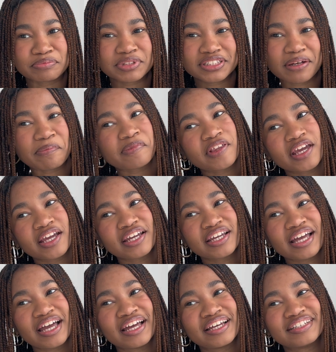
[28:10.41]
something,
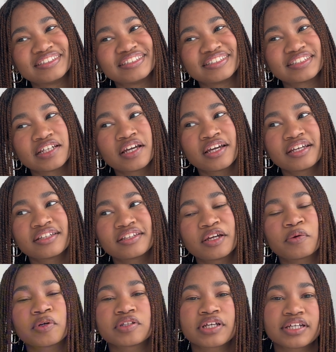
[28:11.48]
and they
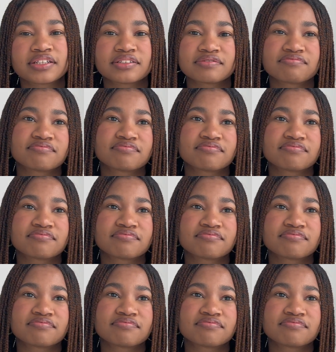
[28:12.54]
were like,